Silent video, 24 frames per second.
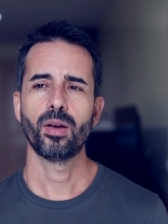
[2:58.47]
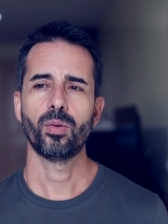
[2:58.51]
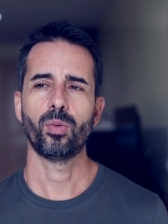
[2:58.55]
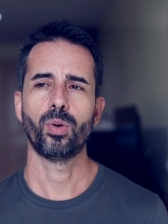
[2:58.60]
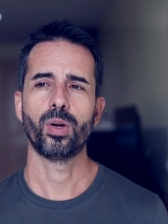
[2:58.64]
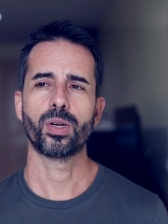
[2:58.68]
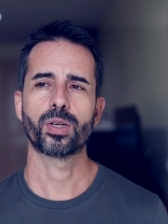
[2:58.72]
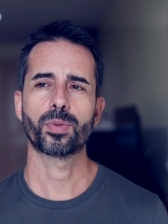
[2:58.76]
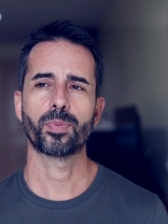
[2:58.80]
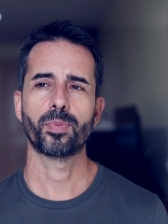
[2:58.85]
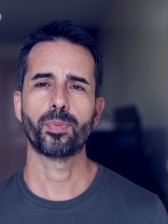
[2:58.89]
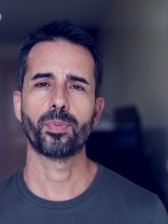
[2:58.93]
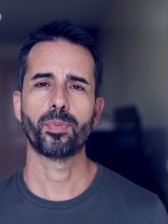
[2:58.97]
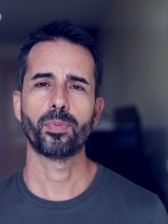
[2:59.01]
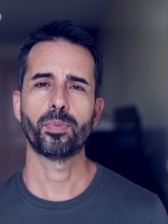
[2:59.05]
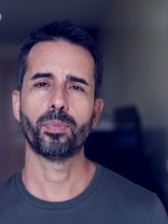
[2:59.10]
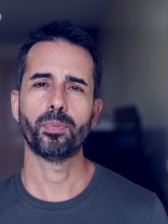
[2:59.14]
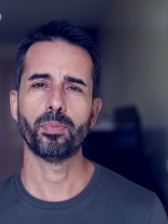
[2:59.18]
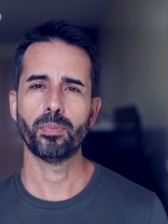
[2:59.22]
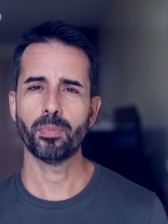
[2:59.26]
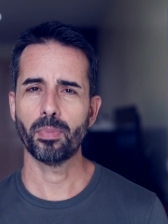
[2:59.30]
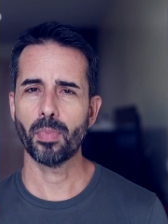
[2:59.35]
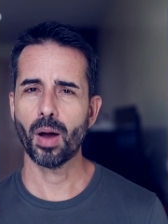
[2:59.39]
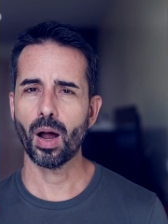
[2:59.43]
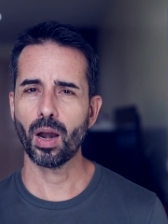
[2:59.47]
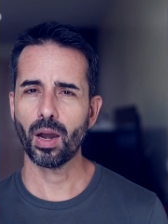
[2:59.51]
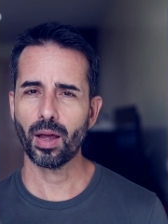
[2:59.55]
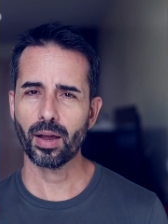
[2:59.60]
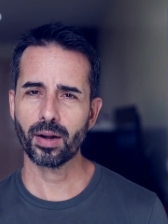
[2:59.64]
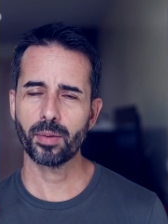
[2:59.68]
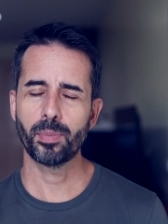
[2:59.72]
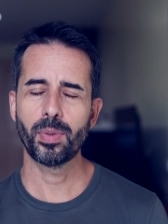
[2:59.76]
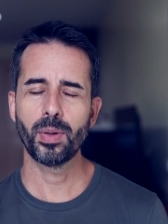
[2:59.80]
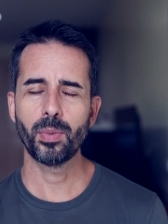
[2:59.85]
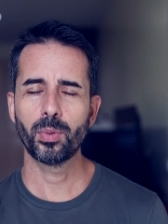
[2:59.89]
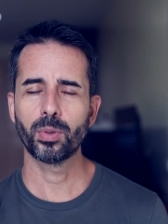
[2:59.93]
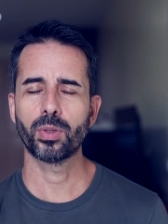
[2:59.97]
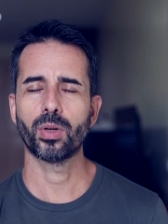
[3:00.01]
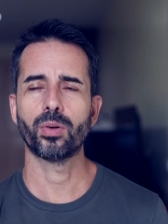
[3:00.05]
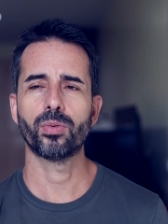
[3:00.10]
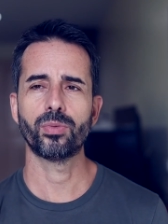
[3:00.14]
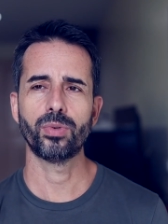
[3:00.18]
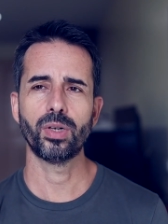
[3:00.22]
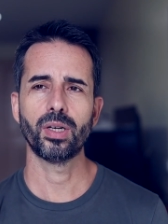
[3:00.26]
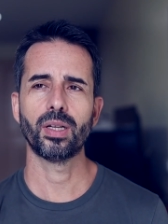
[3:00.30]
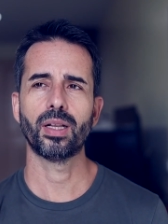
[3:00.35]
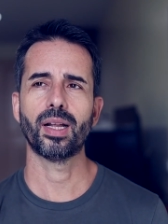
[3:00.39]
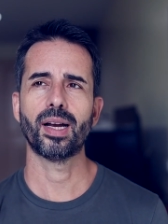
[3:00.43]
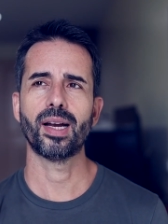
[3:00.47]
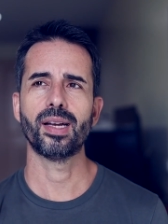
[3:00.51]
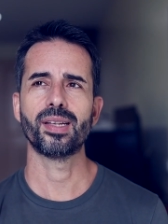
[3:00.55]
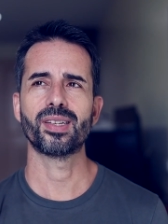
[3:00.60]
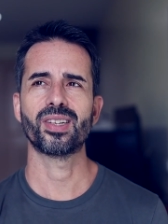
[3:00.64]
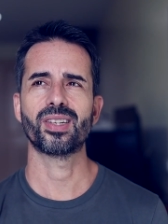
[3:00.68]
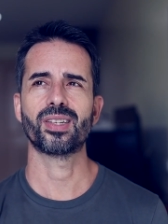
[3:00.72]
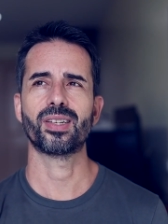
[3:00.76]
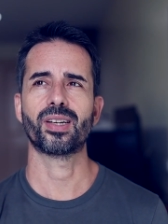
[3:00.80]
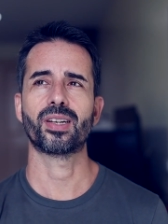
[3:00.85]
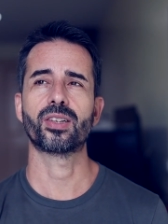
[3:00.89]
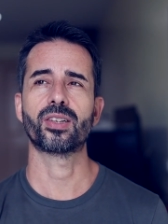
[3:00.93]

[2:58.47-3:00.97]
which a lot of people don't realize is